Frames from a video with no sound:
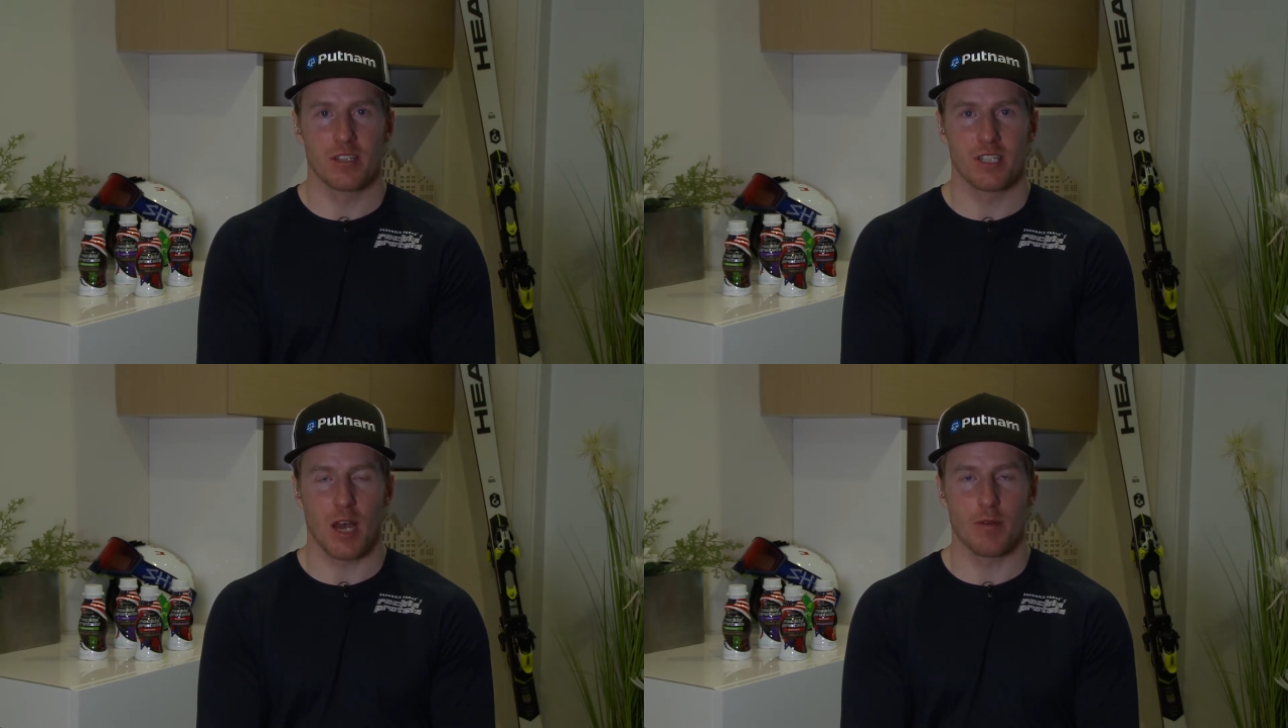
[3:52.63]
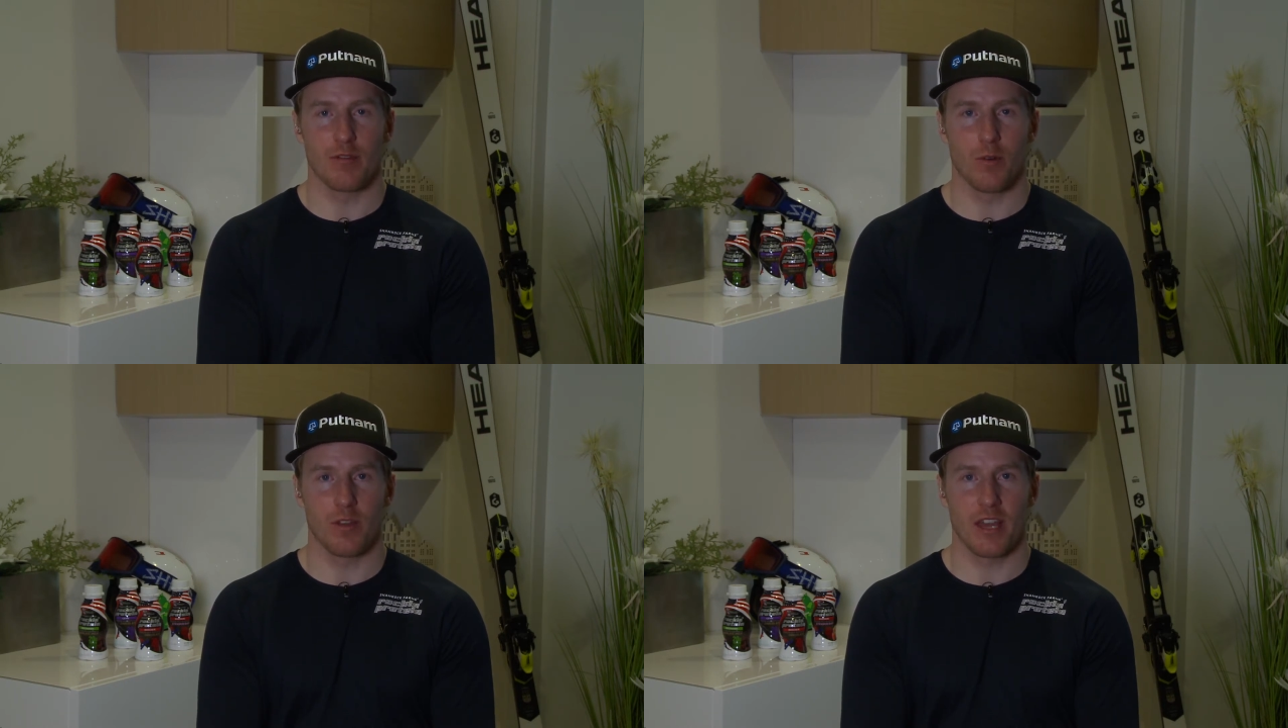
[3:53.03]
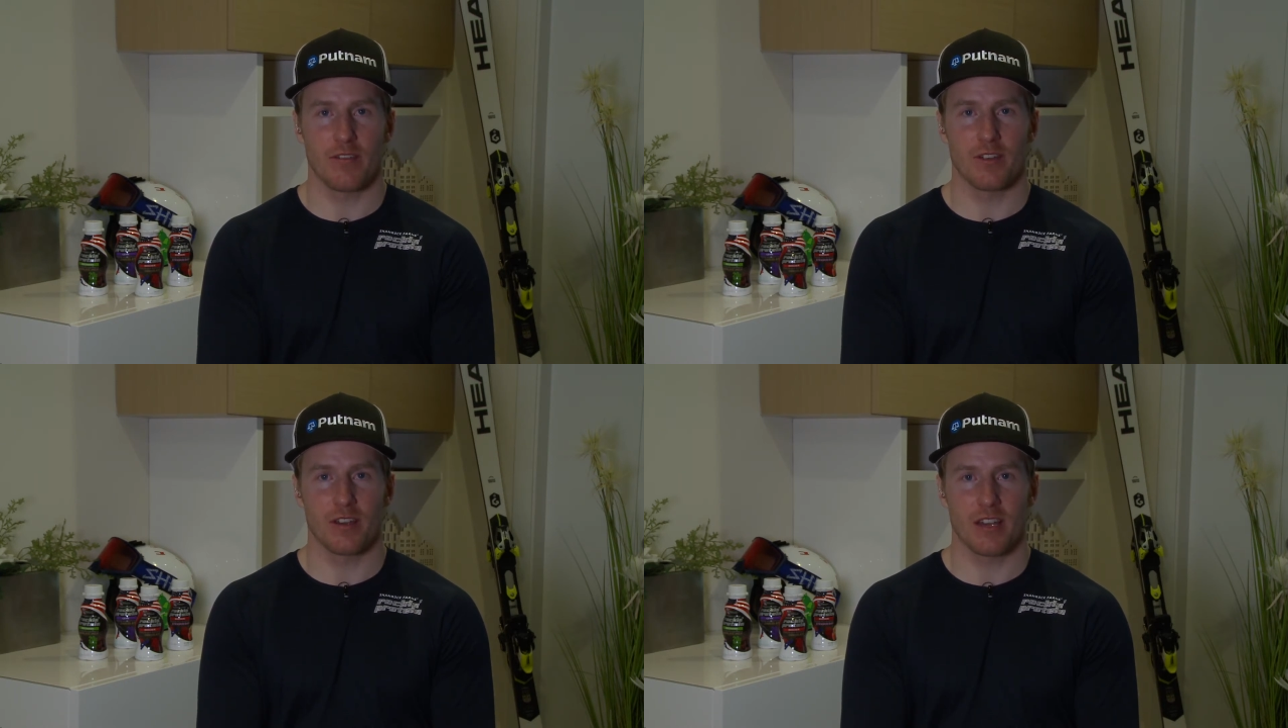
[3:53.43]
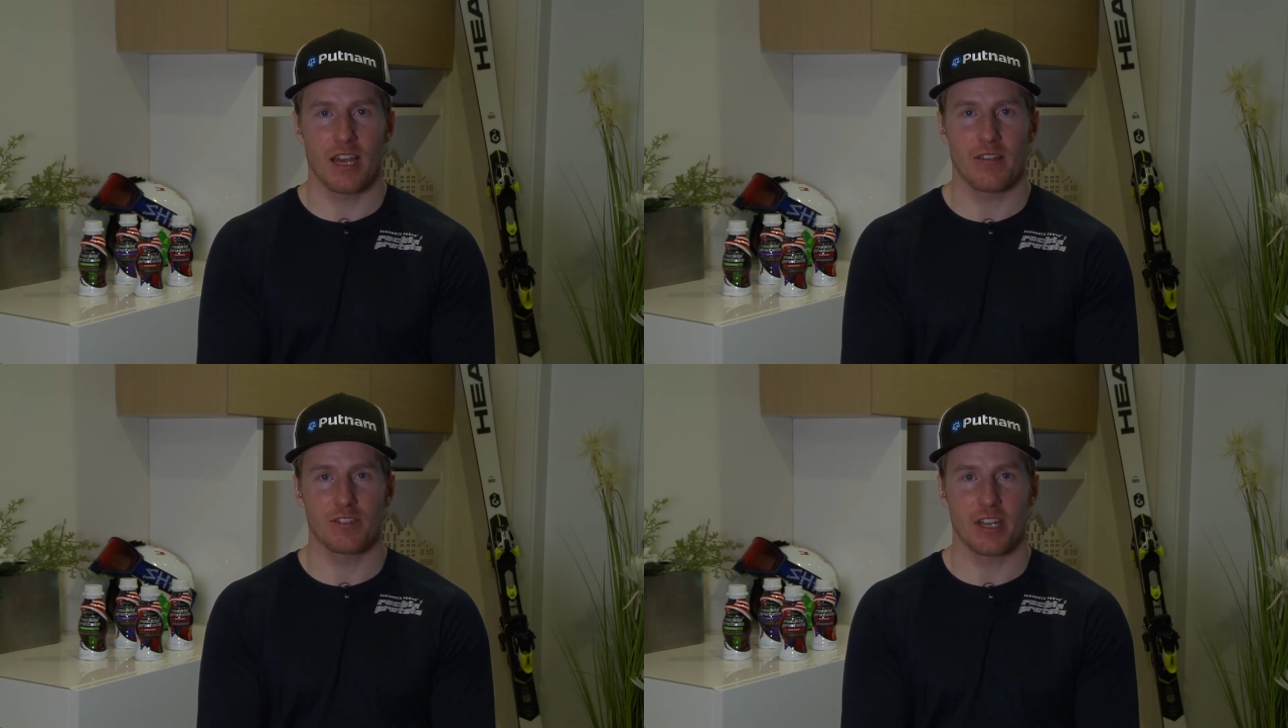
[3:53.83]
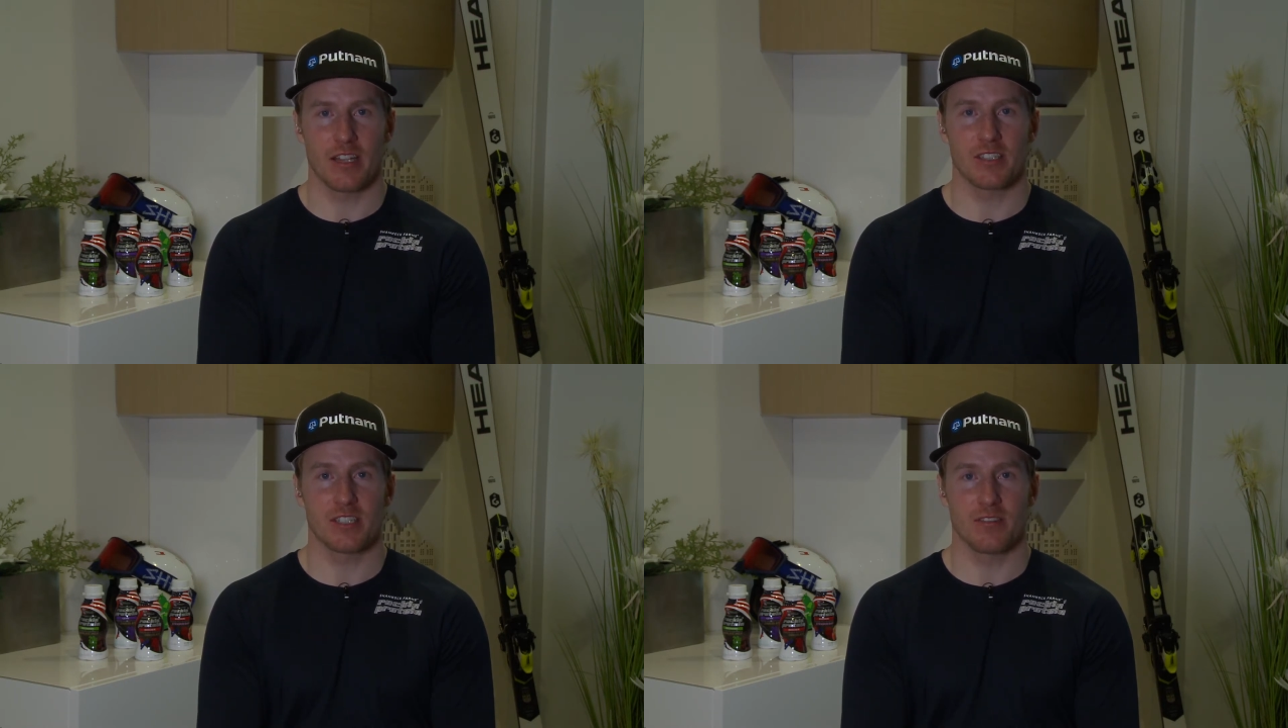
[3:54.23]
Tommy Ford, that have
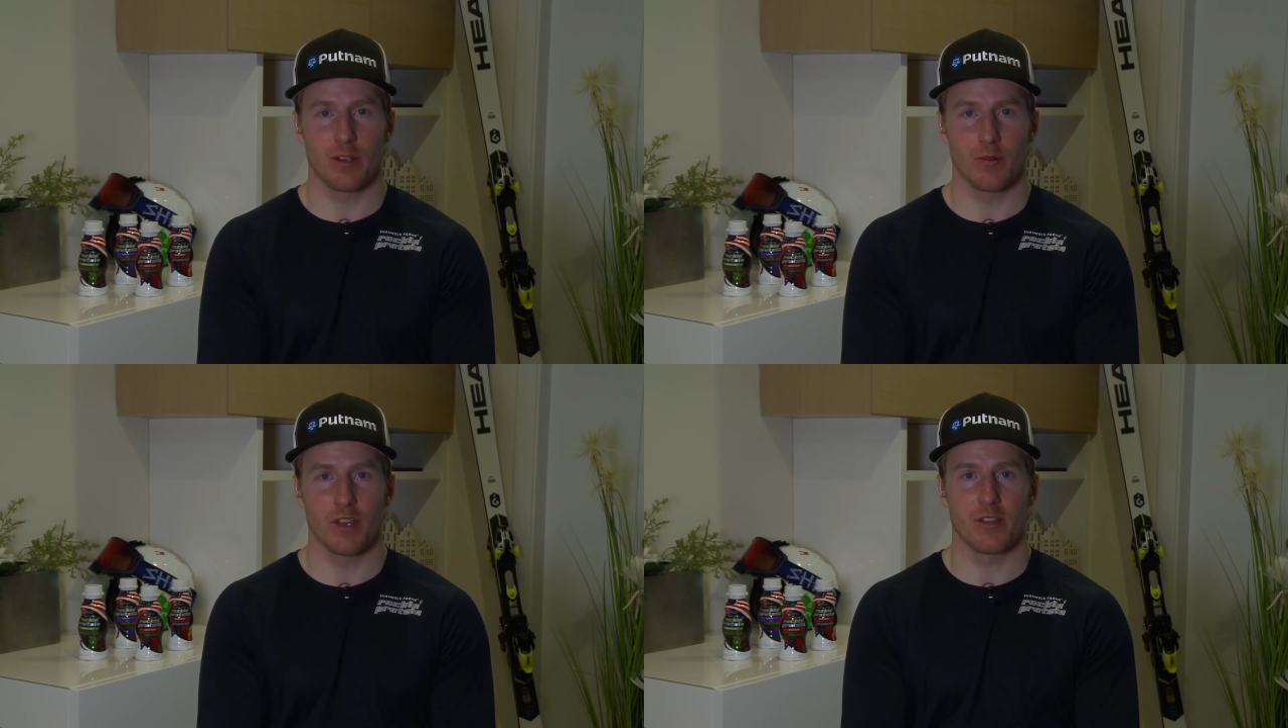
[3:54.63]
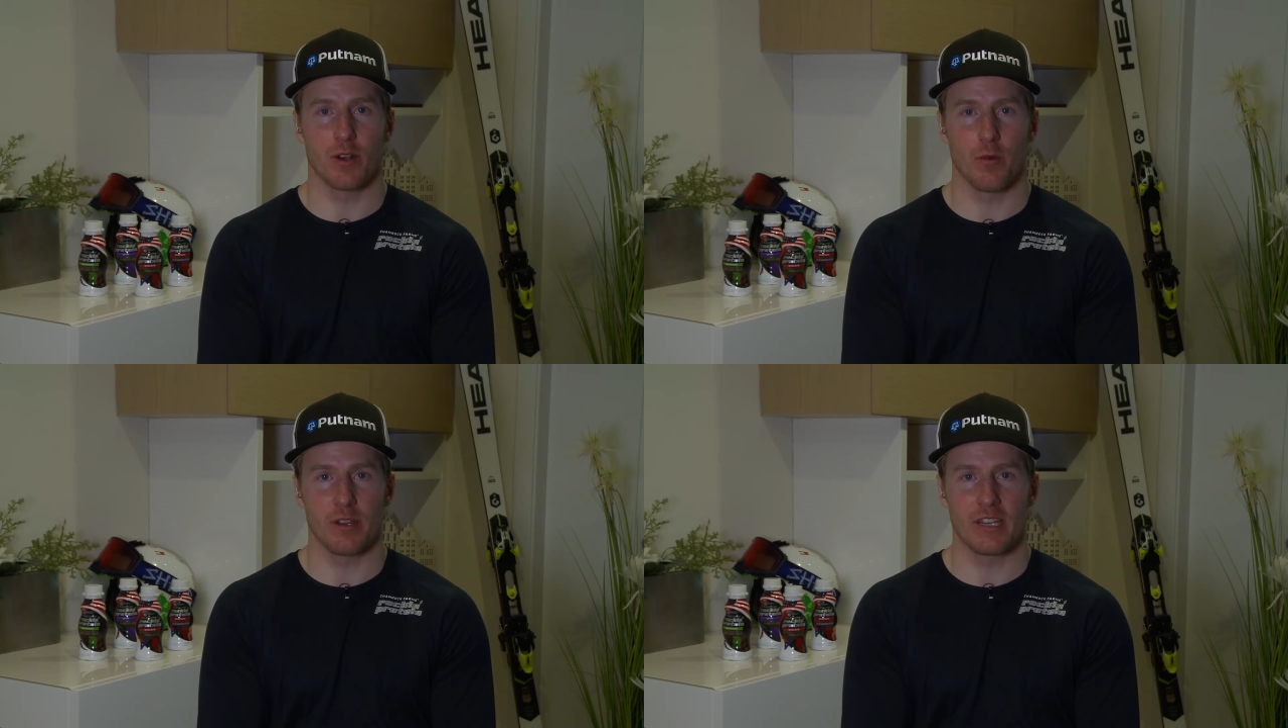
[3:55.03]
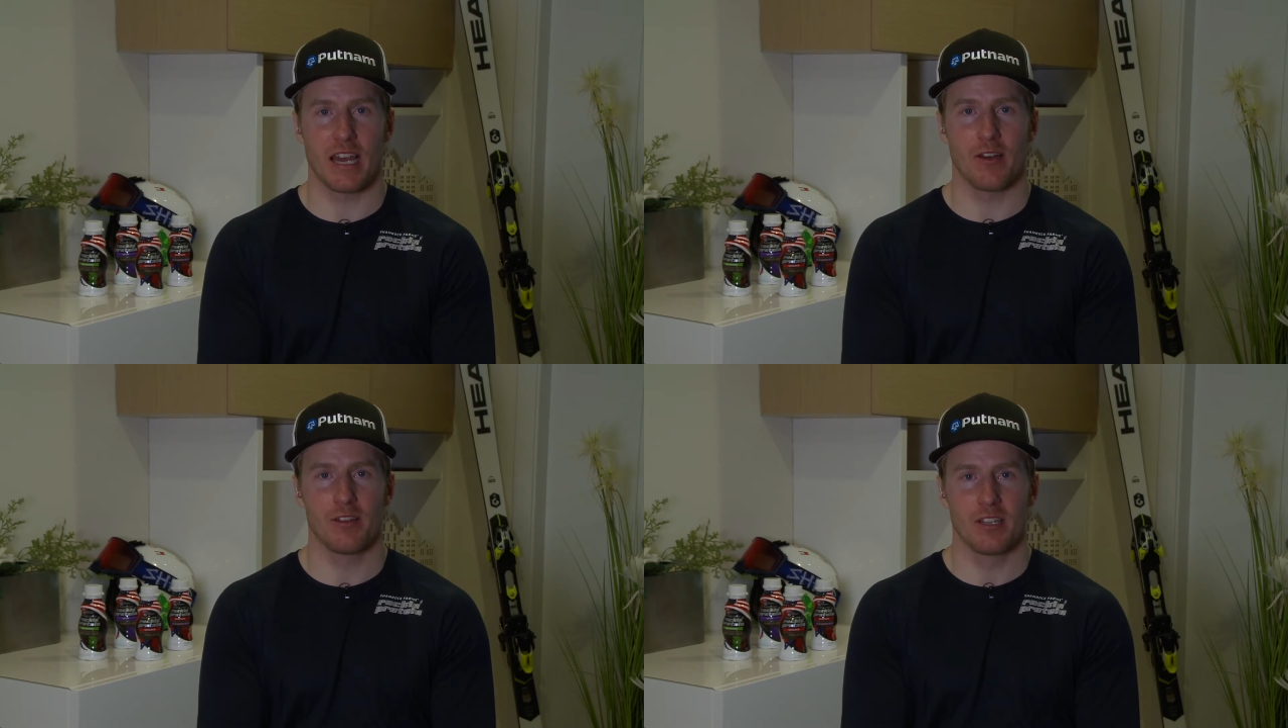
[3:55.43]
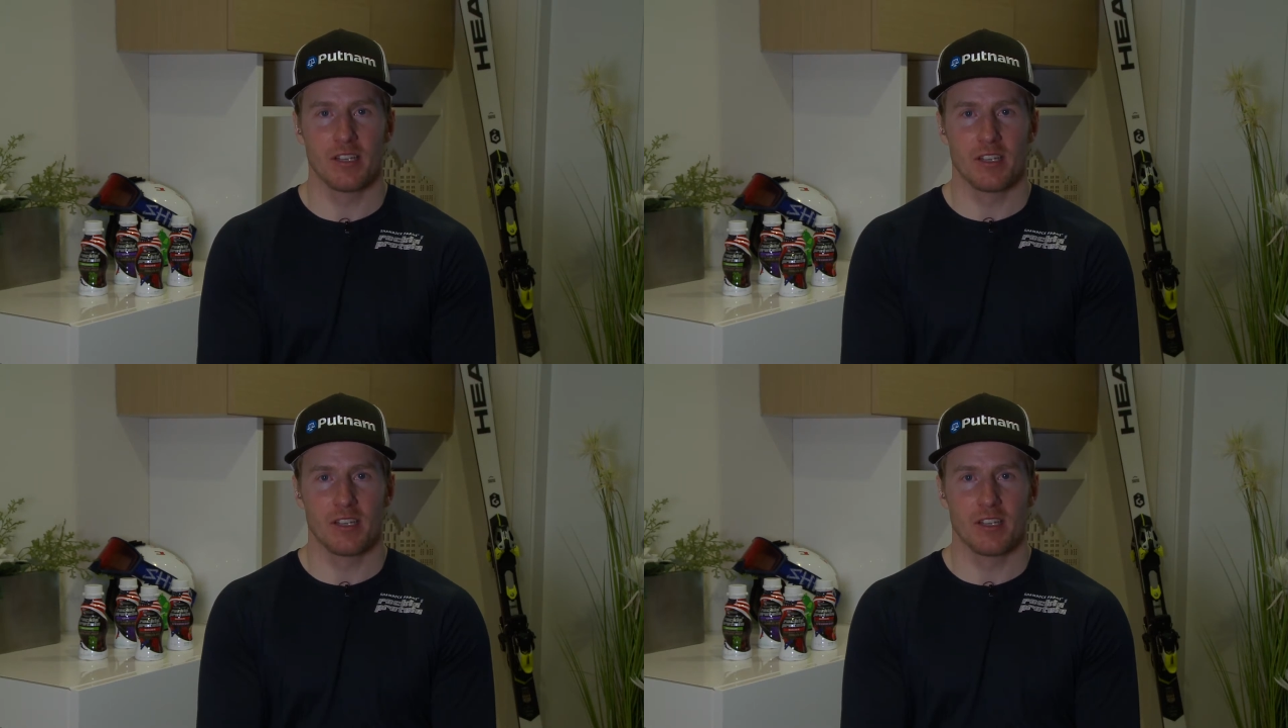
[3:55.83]
chances if they really throw one down.